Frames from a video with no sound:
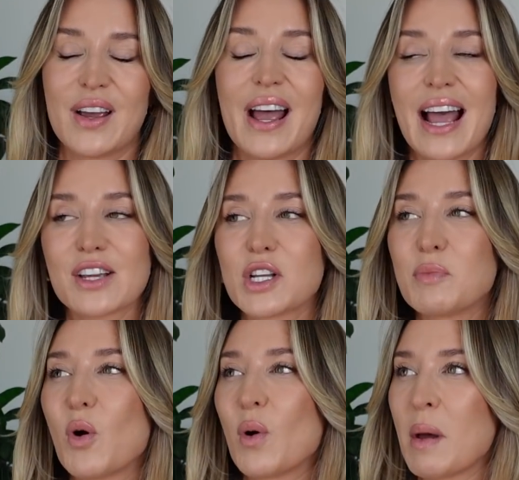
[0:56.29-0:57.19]
I actually
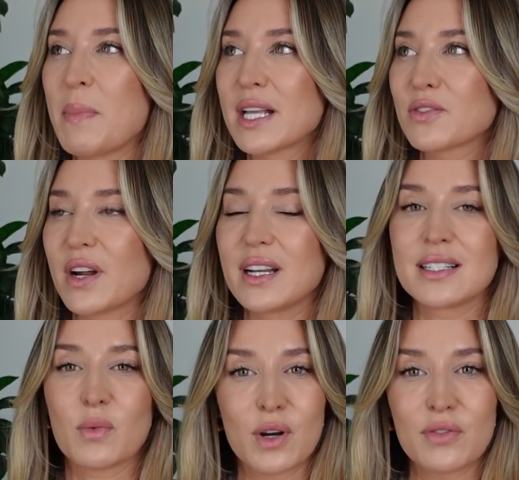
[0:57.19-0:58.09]
bought one of my best
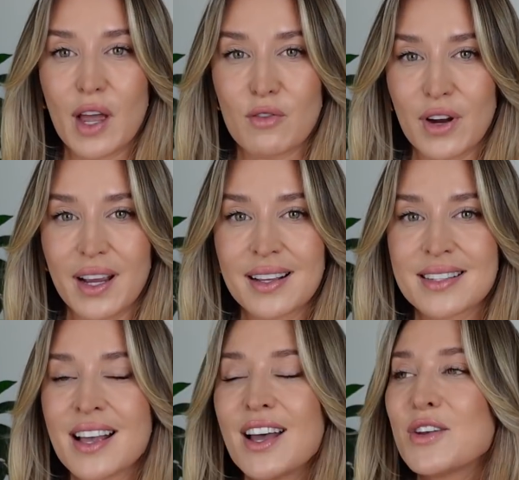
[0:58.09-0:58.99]
friends one of their rings